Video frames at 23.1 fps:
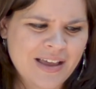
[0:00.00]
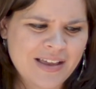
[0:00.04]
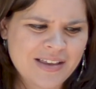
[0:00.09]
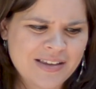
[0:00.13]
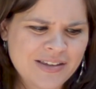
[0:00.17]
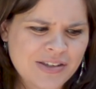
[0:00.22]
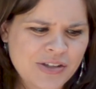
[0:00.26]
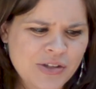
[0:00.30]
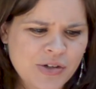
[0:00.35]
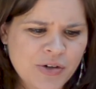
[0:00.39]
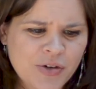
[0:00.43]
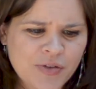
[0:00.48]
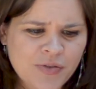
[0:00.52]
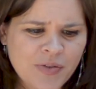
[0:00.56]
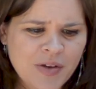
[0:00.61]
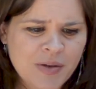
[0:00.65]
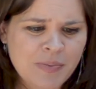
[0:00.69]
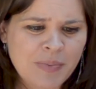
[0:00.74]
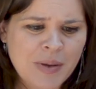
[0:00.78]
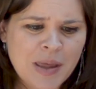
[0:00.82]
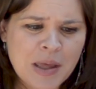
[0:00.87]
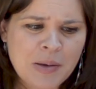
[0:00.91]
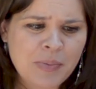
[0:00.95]
serving
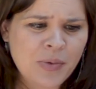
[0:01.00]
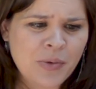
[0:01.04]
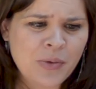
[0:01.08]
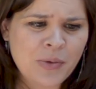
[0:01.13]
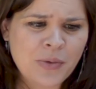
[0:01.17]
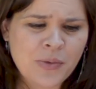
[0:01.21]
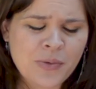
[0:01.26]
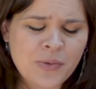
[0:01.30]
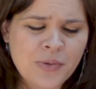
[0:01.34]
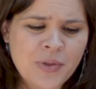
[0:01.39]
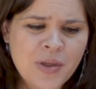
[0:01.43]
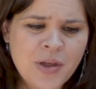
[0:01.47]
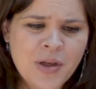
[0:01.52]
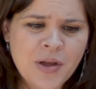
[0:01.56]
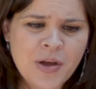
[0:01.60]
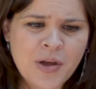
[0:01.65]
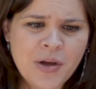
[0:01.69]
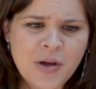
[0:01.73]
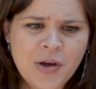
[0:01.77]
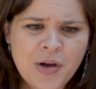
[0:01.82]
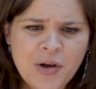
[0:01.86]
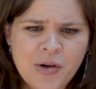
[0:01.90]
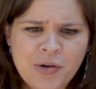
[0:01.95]
people
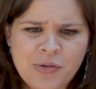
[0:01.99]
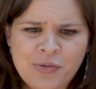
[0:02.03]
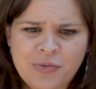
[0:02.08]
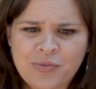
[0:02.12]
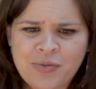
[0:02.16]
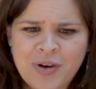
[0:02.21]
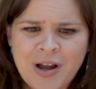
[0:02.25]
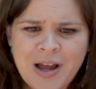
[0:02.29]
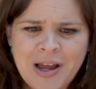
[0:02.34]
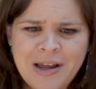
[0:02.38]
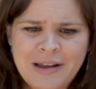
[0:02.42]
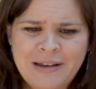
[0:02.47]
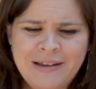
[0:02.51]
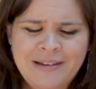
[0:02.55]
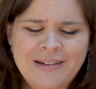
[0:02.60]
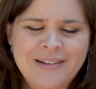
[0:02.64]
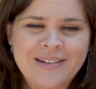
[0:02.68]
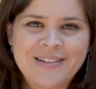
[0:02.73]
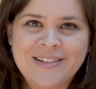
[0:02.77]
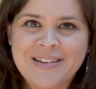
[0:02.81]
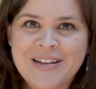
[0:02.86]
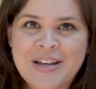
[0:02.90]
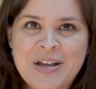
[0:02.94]
a
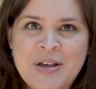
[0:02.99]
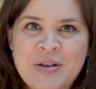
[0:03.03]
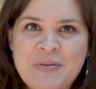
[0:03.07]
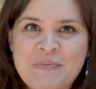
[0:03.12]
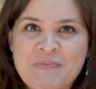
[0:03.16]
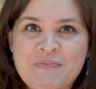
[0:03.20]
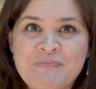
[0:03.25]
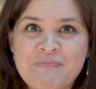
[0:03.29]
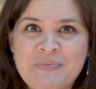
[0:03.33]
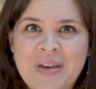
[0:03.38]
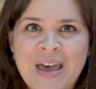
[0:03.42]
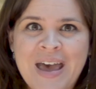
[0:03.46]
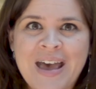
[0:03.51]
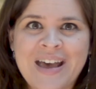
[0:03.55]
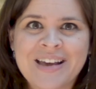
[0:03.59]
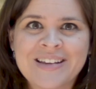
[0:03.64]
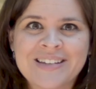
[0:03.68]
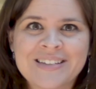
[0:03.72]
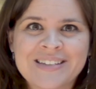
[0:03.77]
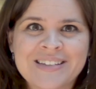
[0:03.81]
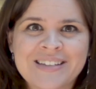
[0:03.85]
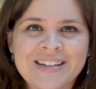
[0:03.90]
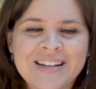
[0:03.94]
rotten
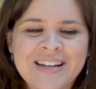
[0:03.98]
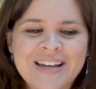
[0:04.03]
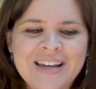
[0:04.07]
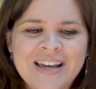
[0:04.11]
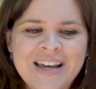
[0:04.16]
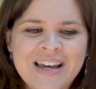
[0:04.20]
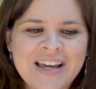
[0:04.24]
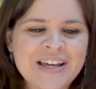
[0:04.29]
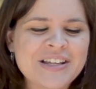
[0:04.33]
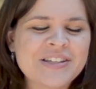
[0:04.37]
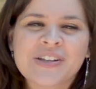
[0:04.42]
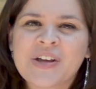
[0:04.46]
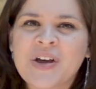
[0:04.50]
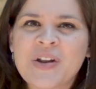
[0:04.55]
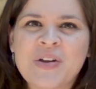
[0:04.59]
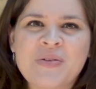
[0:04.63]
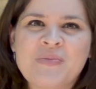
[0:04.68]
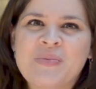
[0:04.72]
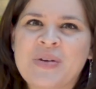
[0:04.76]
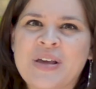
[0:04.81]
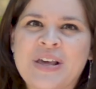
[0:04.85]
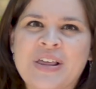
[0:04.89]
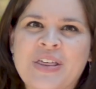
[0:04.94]
mess, He's going to
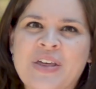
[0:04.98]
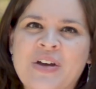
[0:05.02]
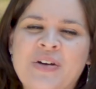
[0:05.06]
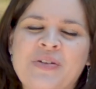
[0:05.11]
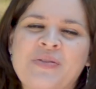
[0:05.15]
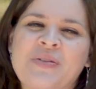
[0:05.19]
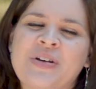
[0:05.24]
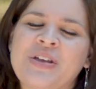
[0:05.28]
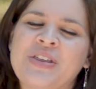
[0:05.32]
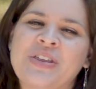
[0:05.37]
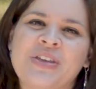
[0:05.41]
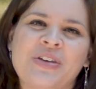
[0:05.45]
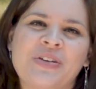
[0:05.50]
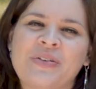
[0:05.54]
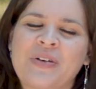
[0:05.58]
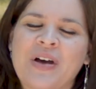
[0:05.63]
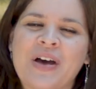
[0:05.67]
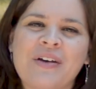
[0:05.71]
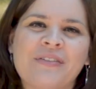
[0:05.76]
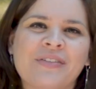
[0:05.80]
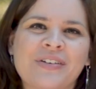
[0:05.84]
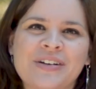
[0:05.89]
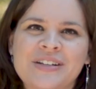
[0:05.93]
be there with you
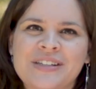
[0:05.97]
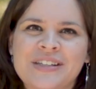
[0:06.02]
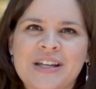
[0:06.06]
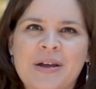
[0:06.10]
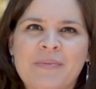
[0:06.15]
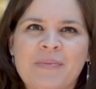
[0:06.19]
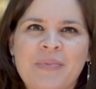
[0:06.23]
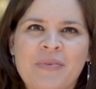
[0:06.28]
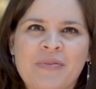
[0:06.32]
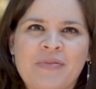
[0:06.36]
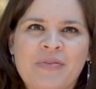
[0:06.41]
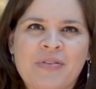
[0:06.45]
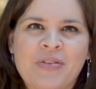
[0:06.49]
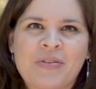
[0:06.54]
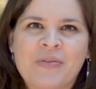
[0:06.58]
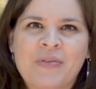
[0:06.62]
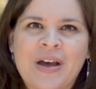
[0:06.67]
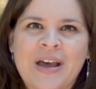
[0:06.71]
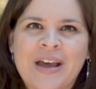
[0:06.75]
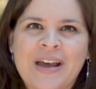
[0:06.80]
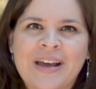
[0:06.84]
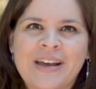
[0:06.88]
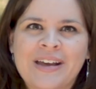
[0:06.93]
every step of the
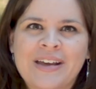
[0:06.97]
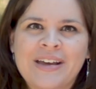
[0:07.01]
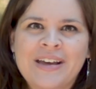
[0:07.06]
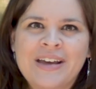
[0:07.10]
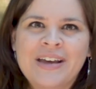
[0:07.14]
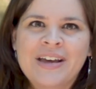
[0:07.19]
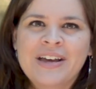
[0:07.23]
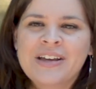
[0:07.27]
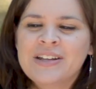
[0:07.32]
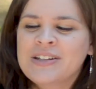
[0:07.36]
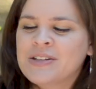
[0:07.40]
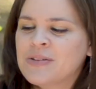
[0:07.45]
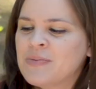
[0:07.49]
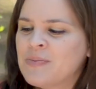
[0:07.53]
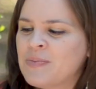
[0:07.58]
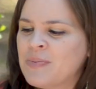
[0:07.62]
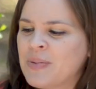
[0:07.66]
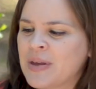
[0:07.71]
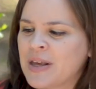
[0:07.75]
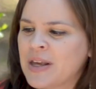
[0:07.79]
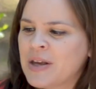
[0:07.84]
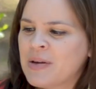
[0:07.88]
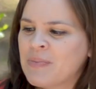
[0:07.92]
way to
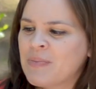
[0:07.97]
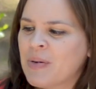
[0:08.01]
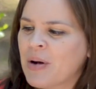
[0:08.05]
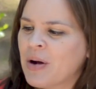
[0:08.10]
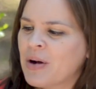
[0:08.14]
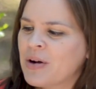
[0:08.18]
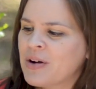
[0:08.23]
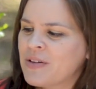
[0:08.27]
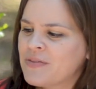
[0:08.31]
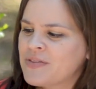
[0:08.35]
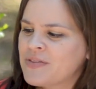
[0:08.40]
be part of